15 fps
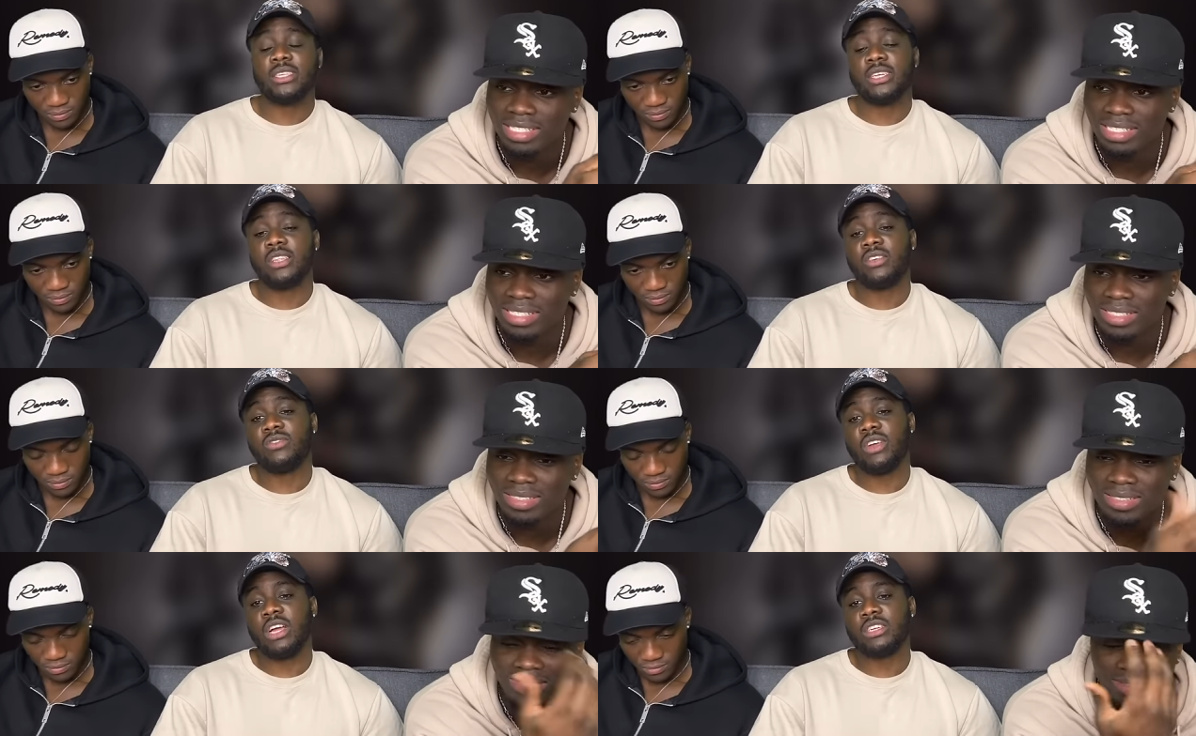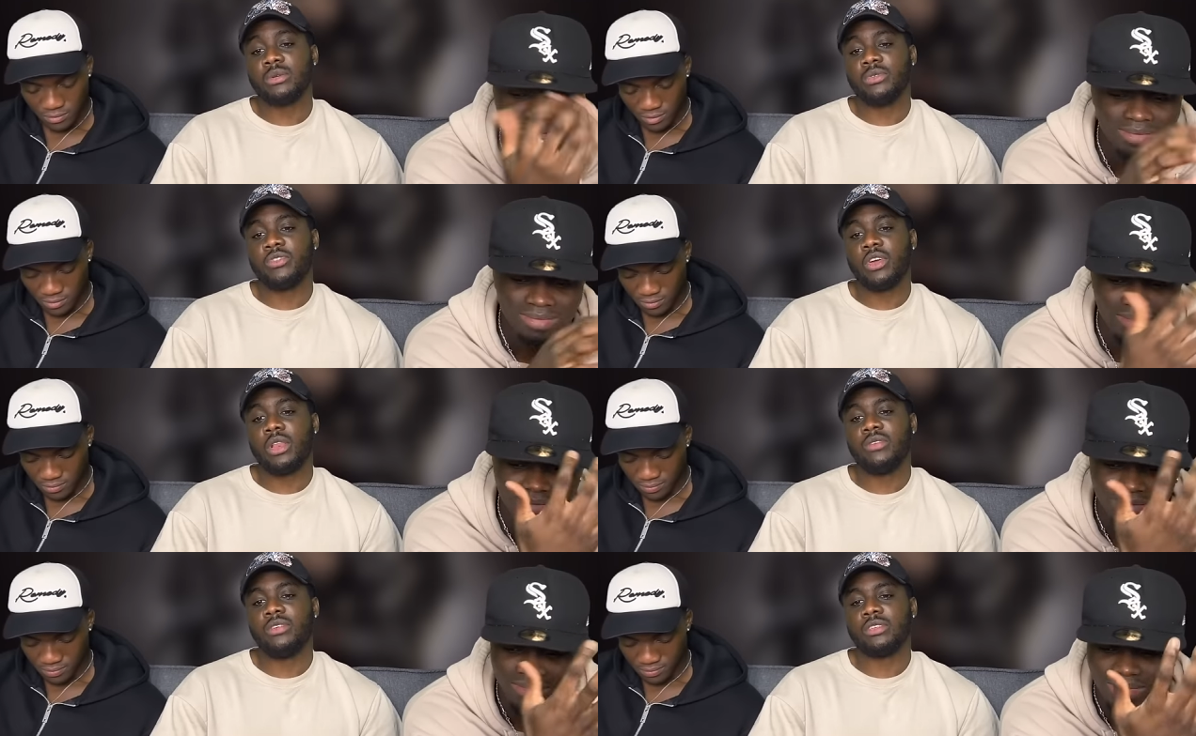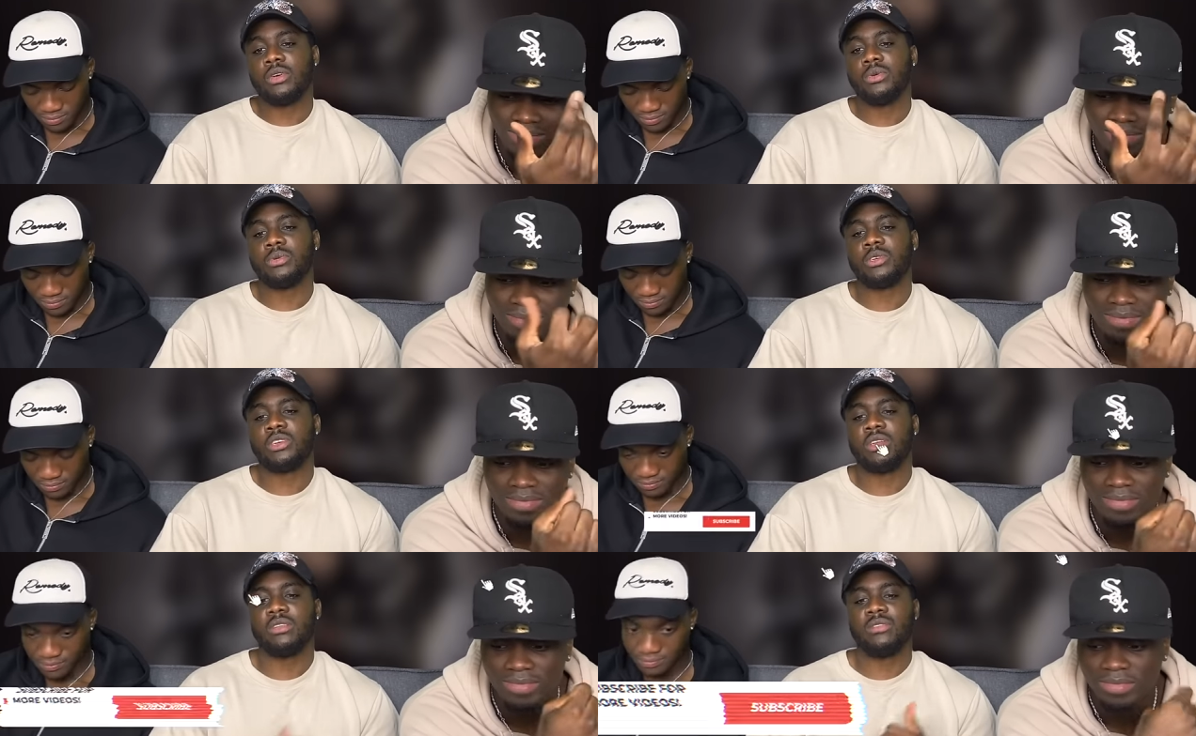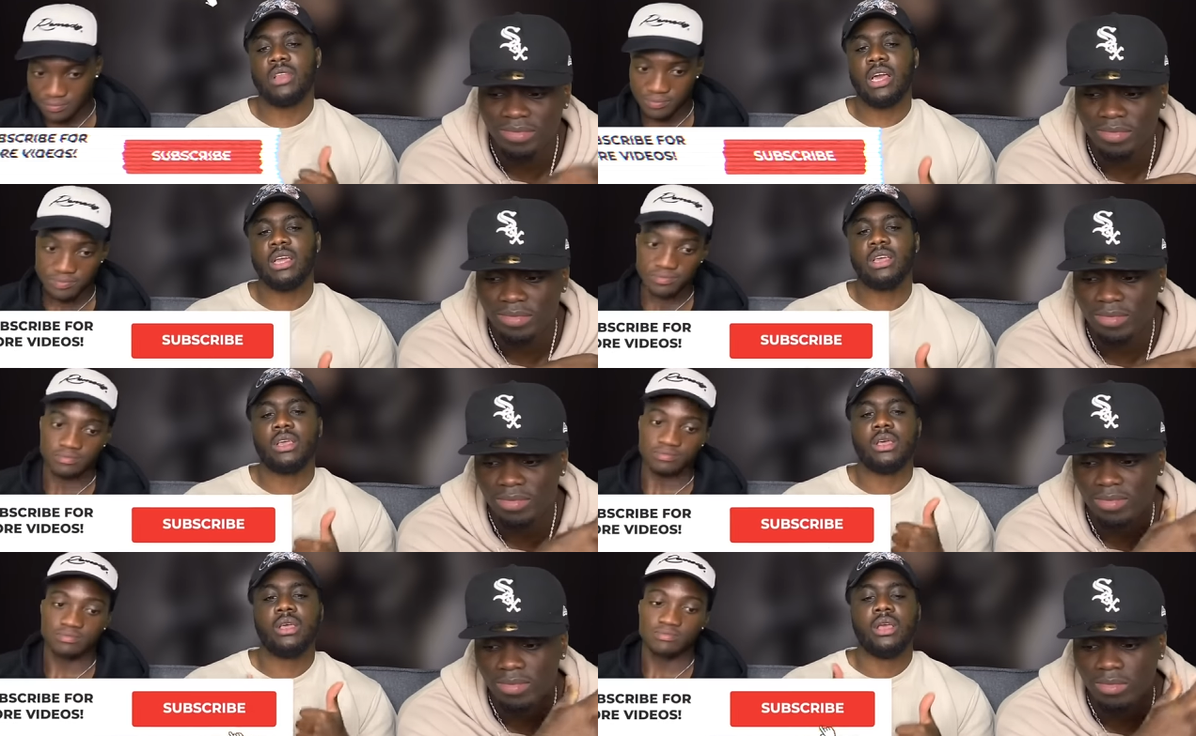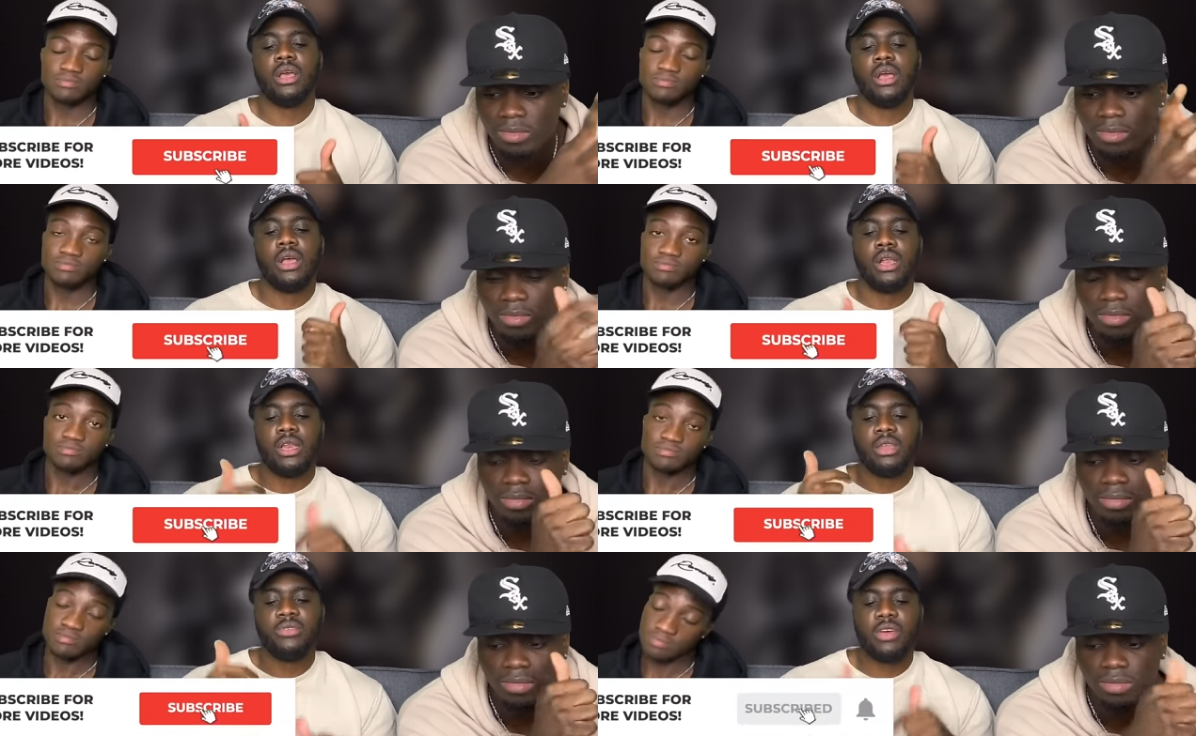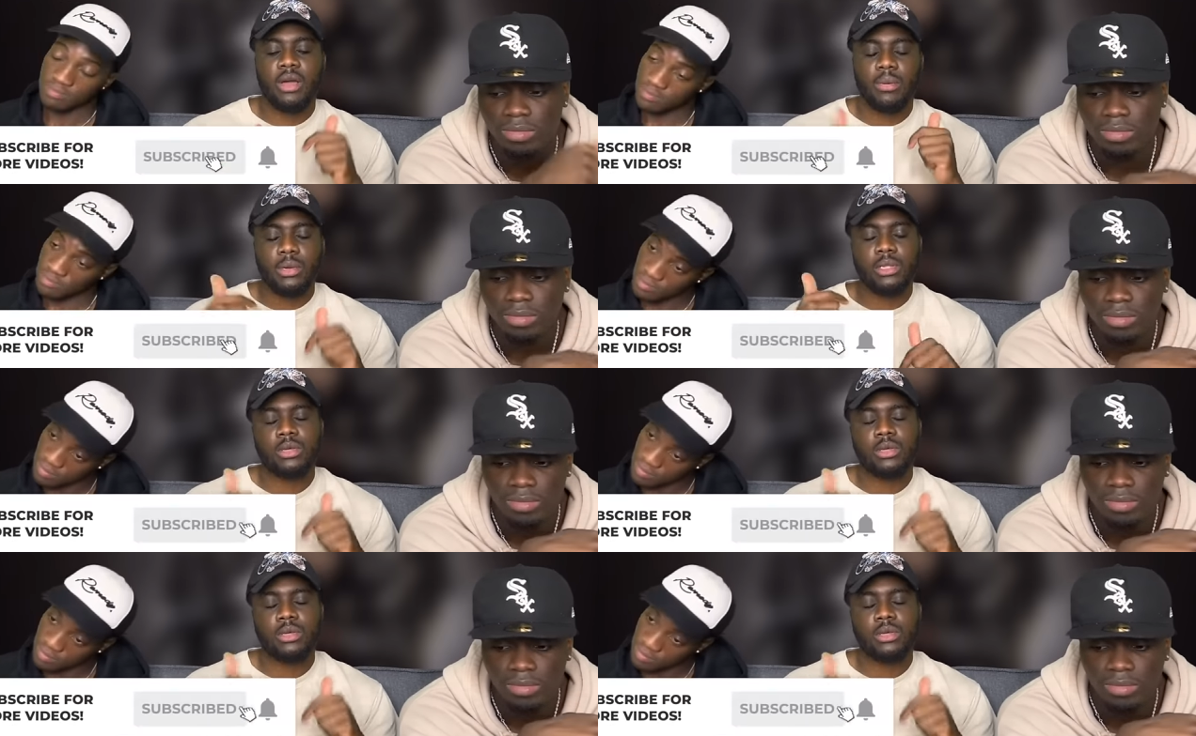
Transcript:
Speaker 1: the end of the reaction. Before you leave us, I would surely like. Leave a comment